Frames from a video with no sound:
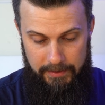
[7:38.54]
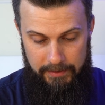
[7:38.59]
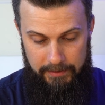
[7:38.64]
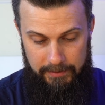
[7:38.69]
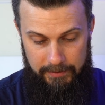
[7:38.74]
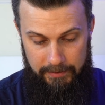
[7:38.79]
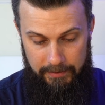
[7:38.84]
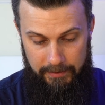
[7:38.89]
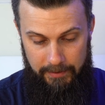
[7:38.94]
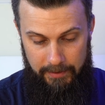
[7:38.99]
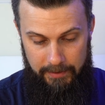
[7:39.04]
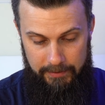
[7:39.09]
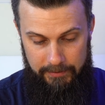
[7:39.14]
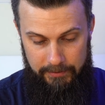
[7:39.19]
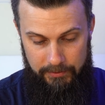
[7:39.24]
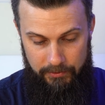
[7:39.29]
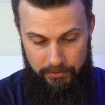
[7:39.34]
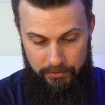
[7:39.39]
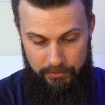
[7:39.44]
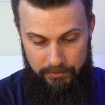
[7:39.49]
I
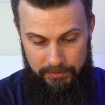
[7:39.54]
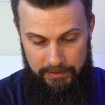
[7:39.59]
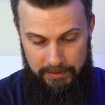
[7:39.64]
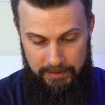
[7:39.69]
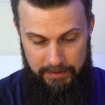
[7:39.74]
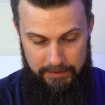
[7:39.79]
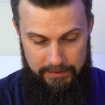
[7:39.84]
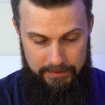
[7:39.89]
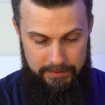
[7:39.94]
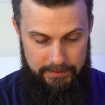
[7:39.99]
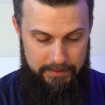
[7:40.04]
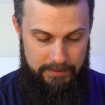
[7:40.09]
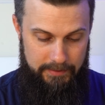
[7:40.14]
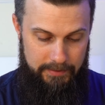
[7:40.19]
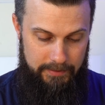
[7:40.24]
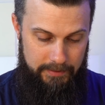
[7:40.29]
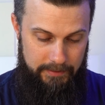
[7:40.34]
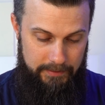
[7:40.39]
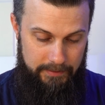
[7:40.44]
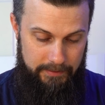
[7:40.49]
know that
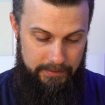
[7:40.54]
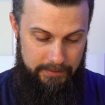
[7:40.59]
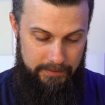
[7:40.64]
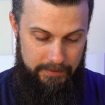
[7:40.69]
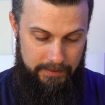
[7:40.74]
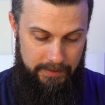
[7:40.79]
I